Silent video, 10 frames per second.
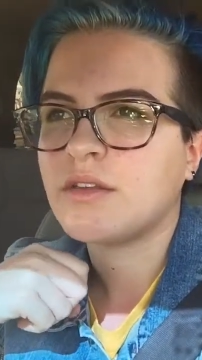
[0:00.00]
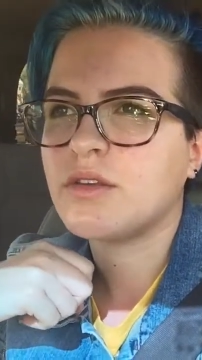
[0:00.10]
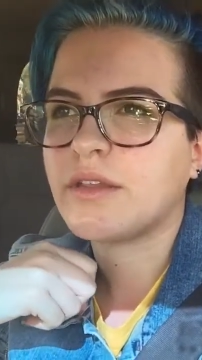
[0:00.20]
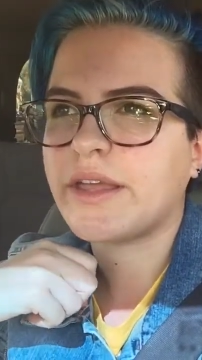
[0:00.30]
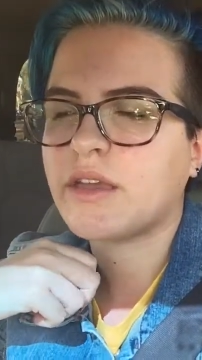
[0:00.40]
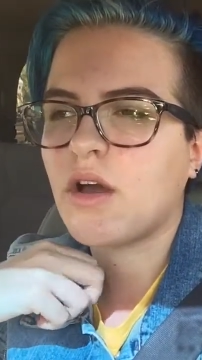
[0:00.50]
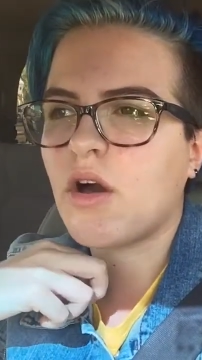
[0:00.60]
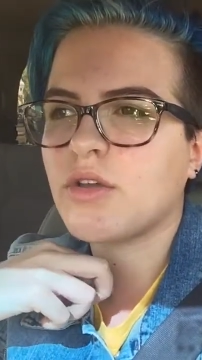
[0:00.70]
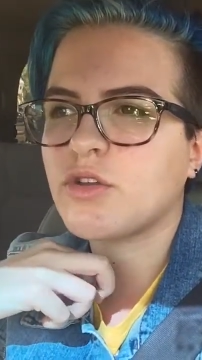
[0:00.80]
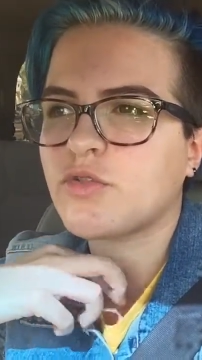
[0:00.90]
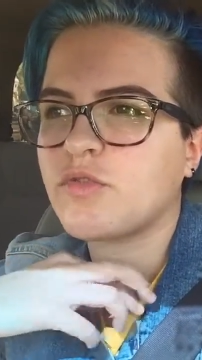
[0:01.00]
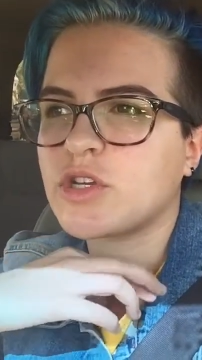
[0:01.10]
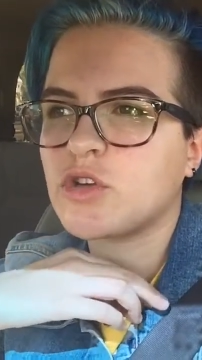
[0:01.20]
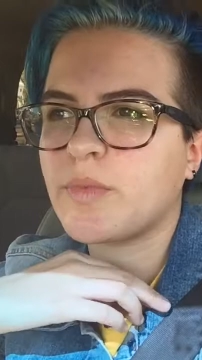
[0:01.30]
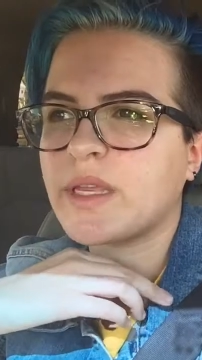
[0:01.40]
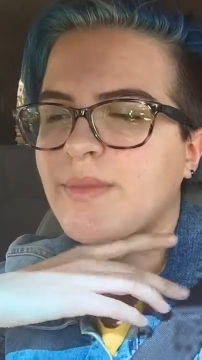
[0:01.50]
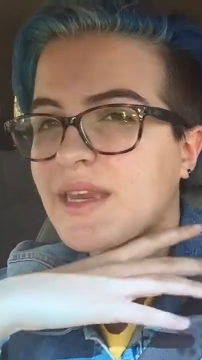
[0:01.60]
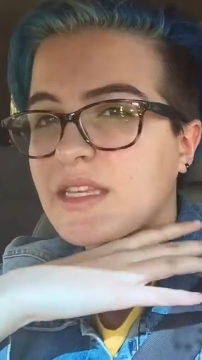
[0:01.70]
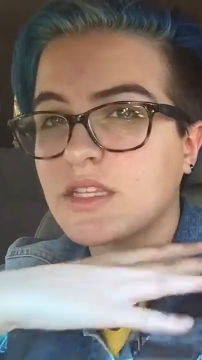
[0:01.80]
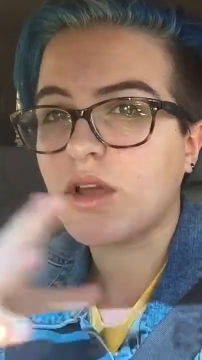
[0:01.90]
like your original
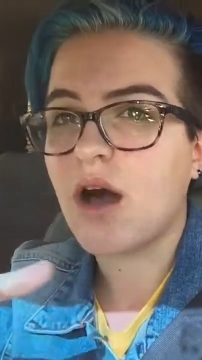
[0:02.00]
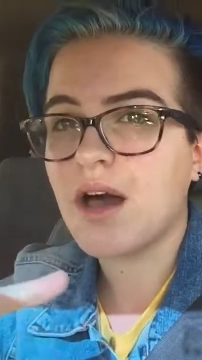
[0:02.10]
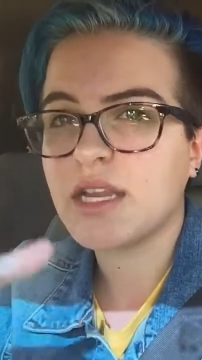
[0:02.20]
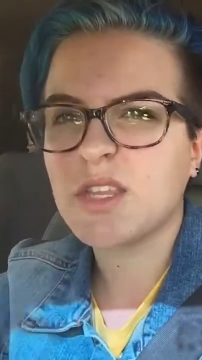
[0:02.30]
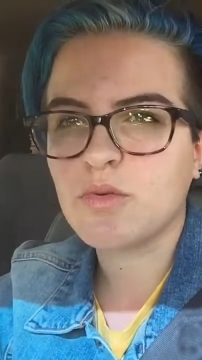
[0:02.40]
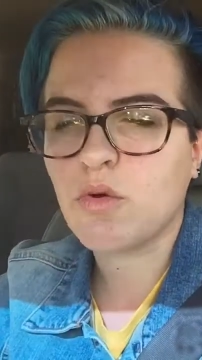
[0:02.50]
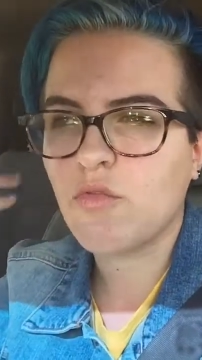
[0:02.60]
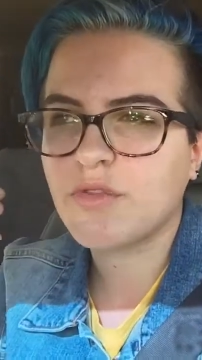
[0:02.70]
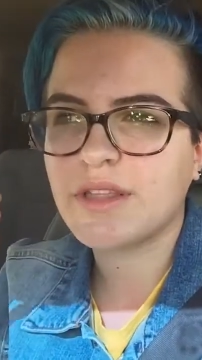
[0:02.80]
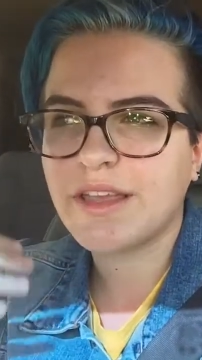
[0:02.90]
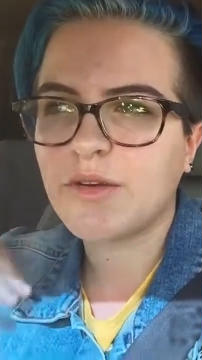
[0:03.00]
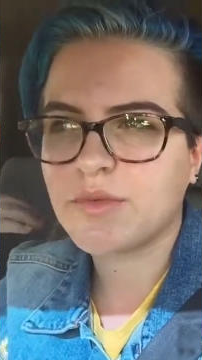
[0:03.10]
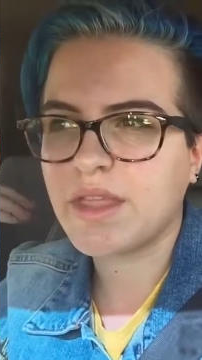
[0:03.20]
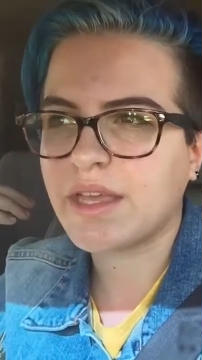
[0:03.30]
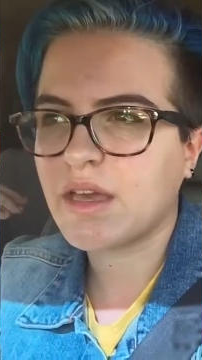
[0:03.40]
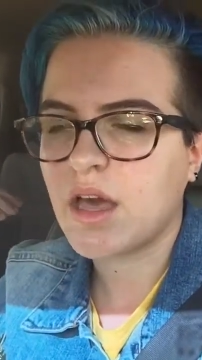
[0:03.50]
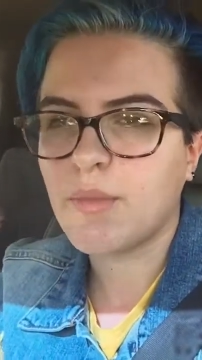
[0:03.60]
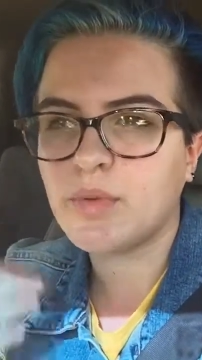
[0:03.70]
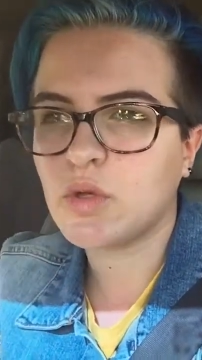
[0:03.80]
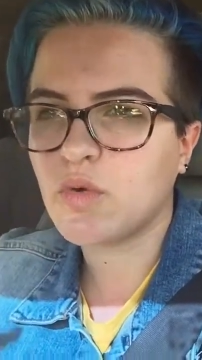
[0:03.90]
pigment is gone and you overlay it with like a
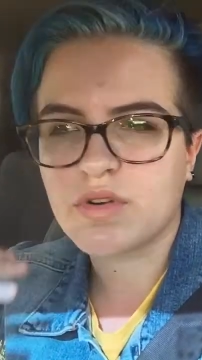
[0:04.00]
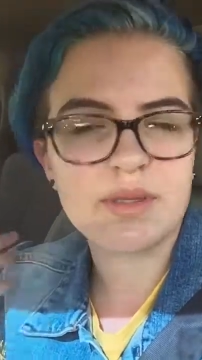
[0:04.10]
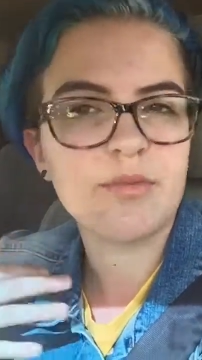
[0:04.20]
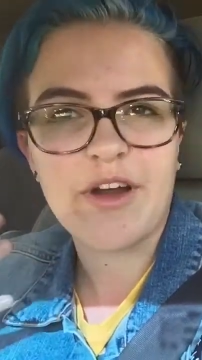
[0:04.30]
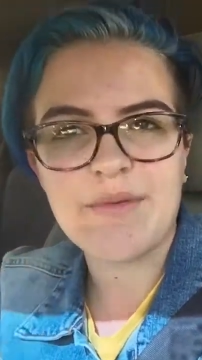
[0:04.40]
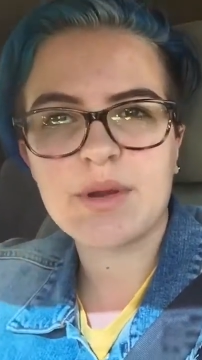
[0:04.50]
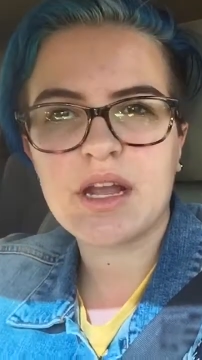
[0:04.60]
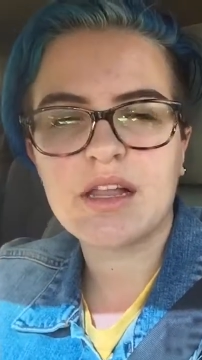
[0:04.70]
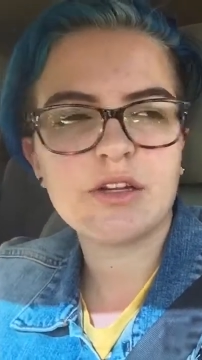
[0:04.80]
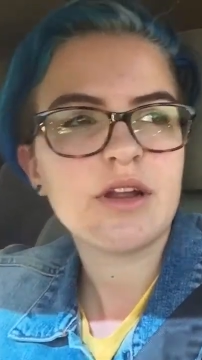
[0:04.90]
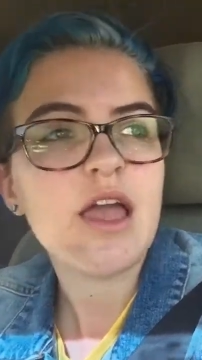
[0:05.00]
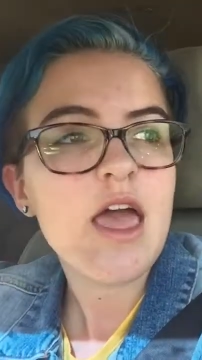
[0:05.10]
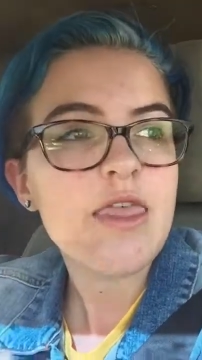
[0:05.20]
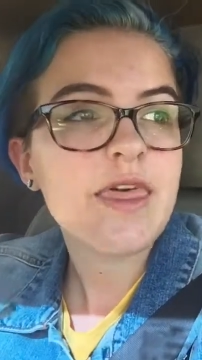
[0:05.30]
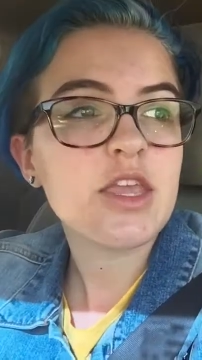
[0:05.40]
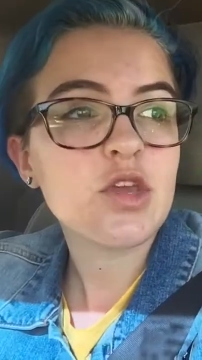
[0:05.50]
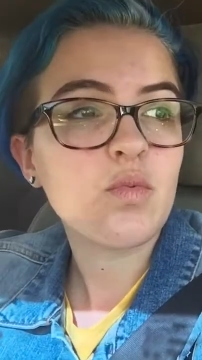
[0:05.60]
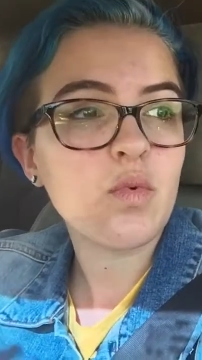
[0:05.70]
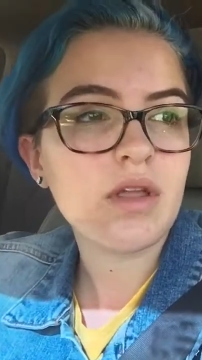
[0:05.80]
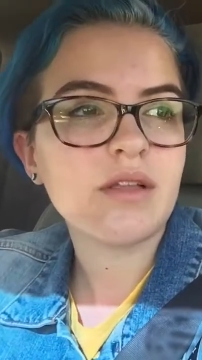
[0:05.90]
blue or some vibrant color, then you
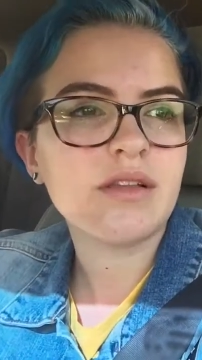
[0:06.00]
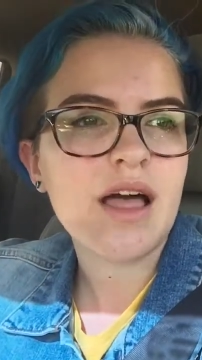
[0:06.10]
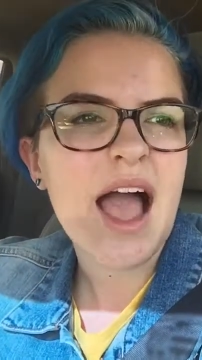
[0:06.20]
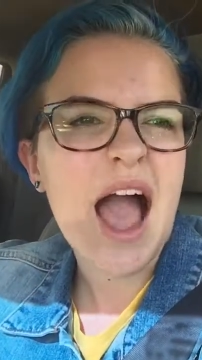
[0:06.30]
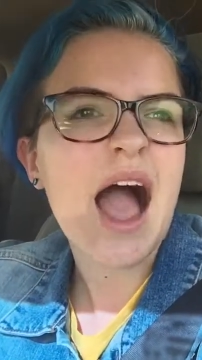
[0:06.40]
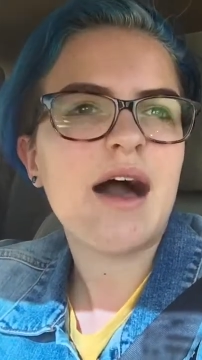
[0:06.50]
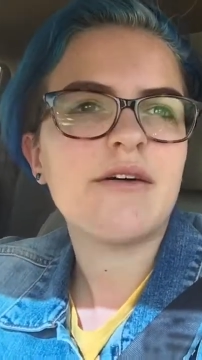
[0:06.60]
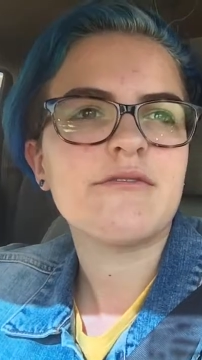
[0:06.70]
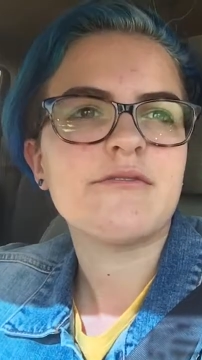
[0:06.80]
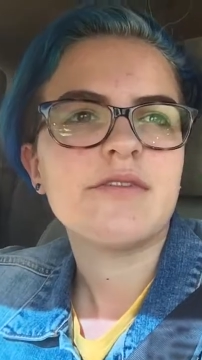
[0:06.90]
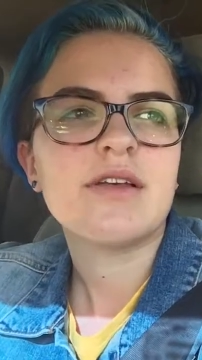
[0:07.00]
will have